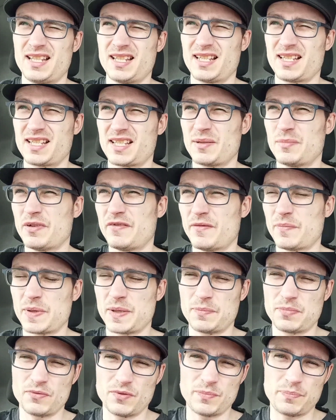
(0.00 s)
and some other
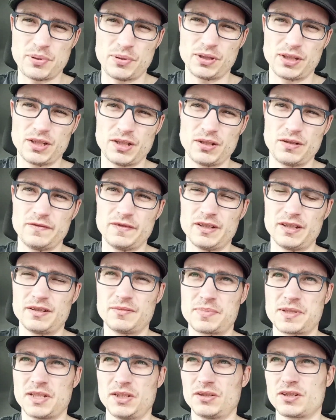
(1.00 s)
people were pulling over, and
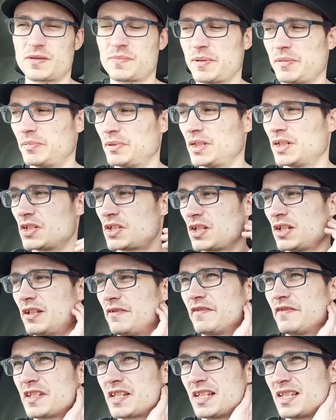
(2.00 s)
obviously lots of people in the
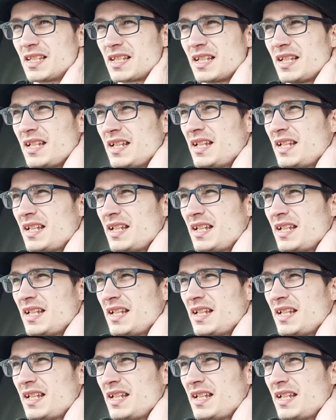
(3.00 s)
services.